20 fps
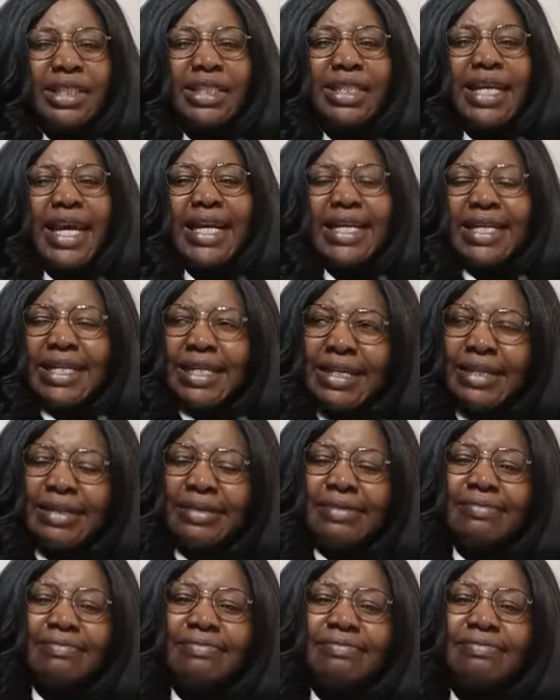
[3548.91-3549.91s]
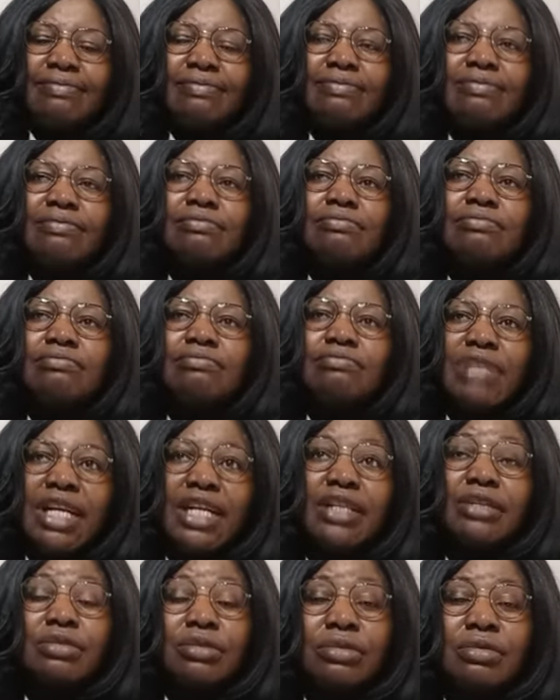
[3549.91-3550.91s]
It's healthy,
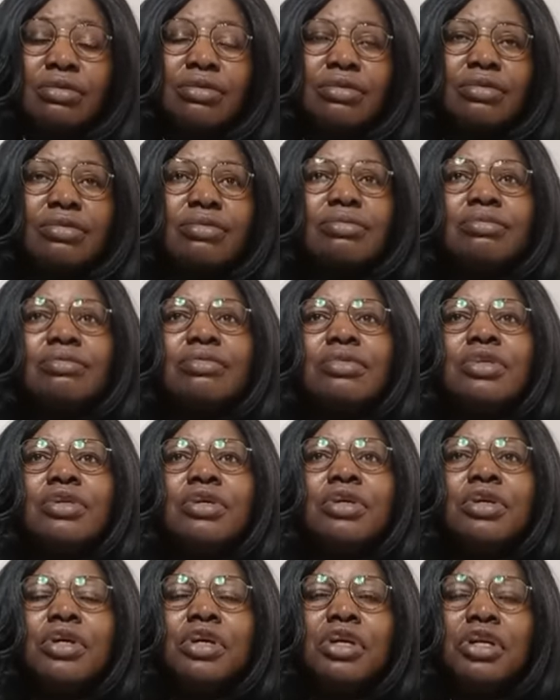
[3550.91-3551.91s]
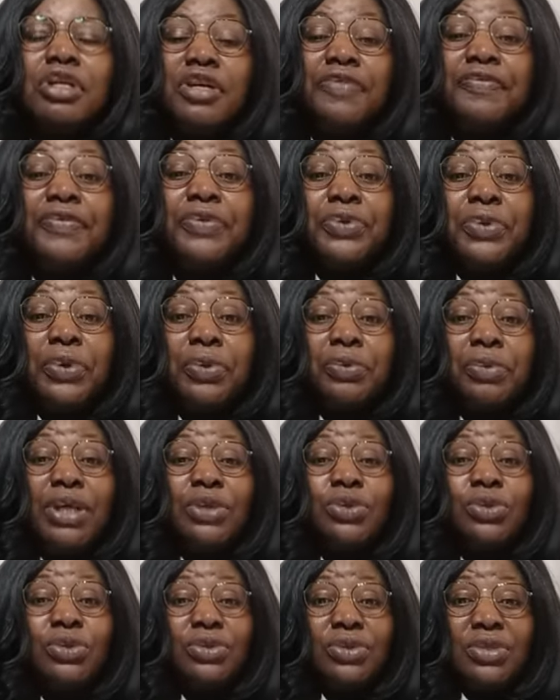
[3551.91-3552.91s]
very good. Even though
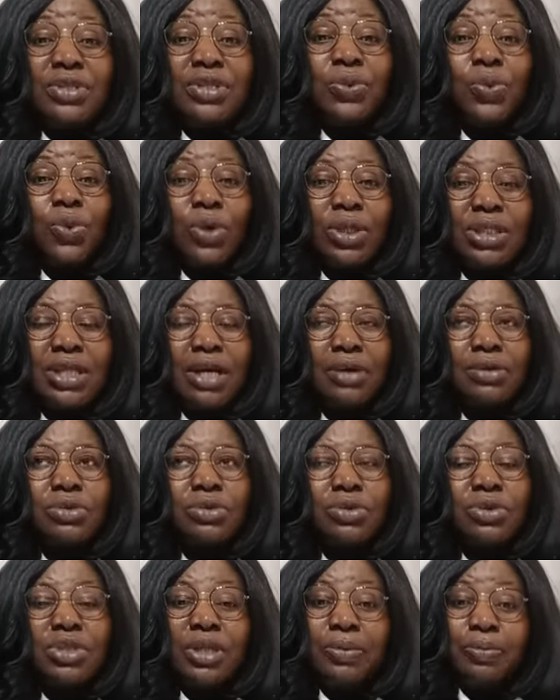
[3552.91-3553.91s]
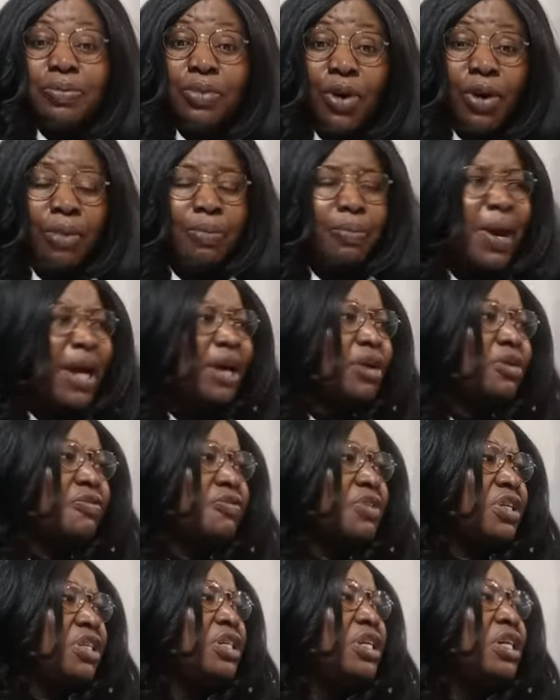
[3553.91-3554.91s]
when you use the water also, the back
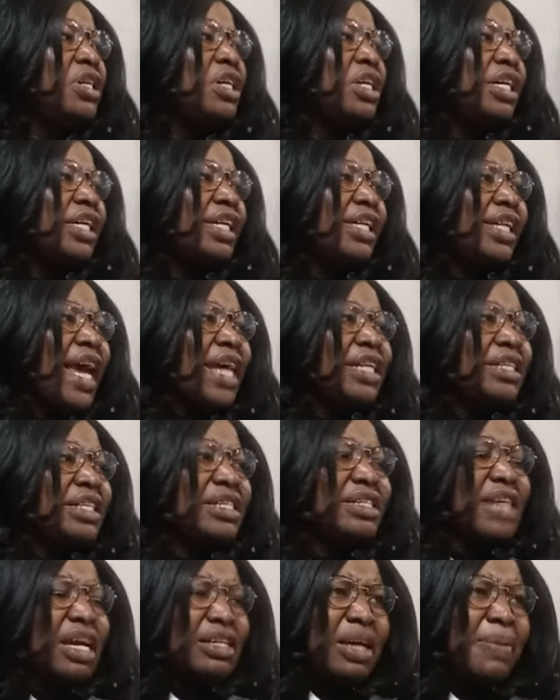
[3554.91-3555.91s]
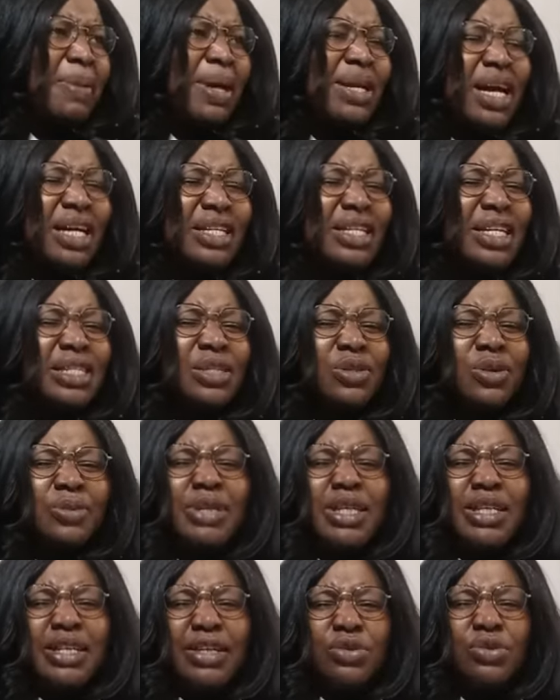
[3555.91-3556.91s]
of the, like this cassava now, there's
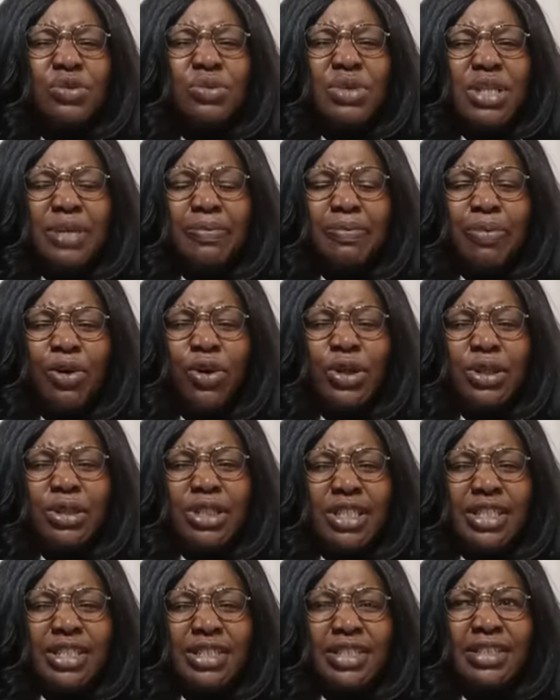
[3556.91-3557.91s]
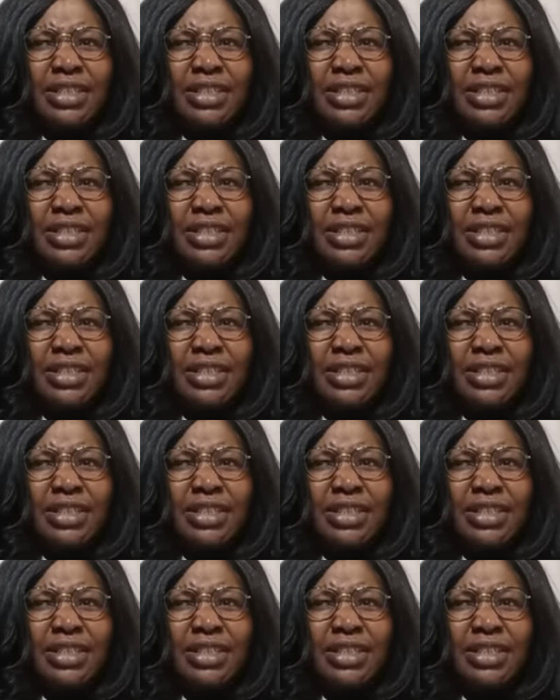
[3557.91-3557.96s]
something they do with the body.